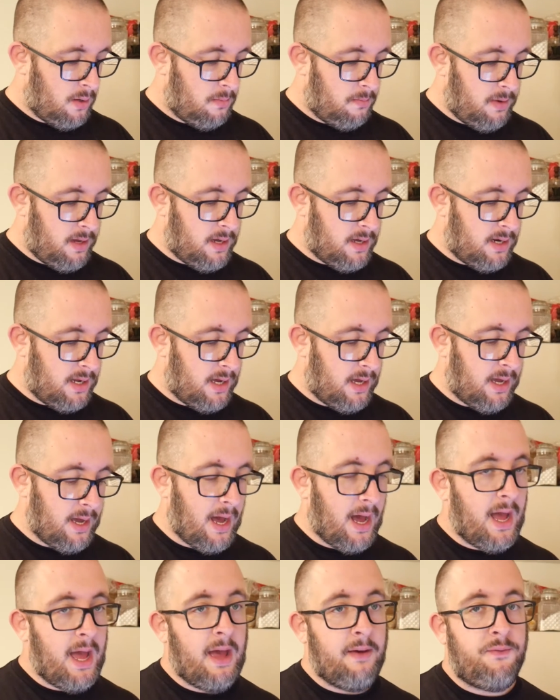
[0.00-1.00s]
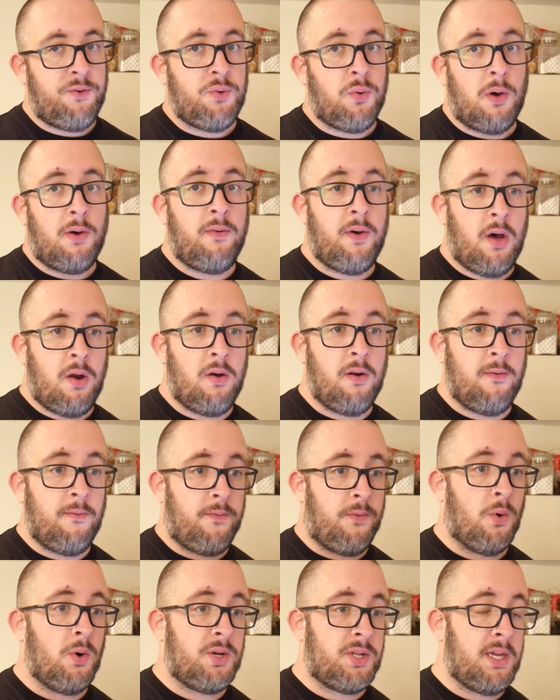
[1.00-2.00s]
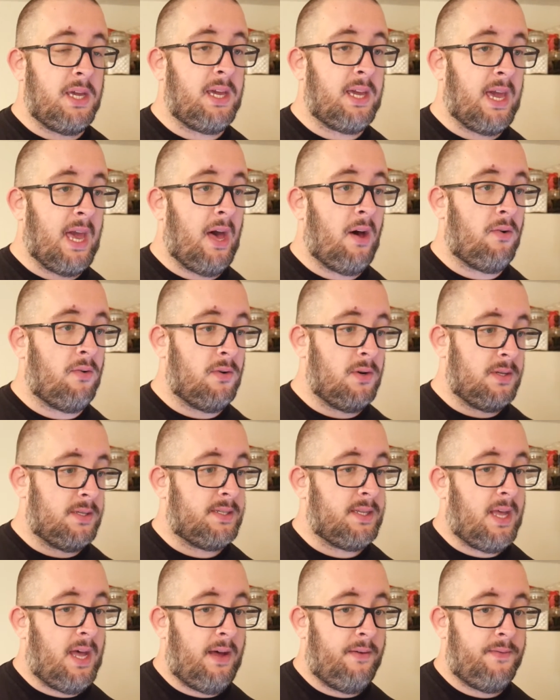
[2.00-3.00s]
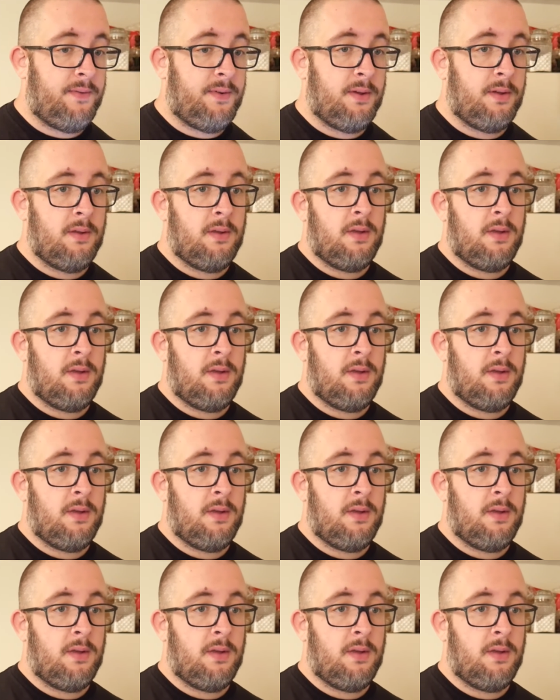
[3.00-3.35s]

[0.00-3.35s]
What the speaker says: Meaning I have 1,214 calories left.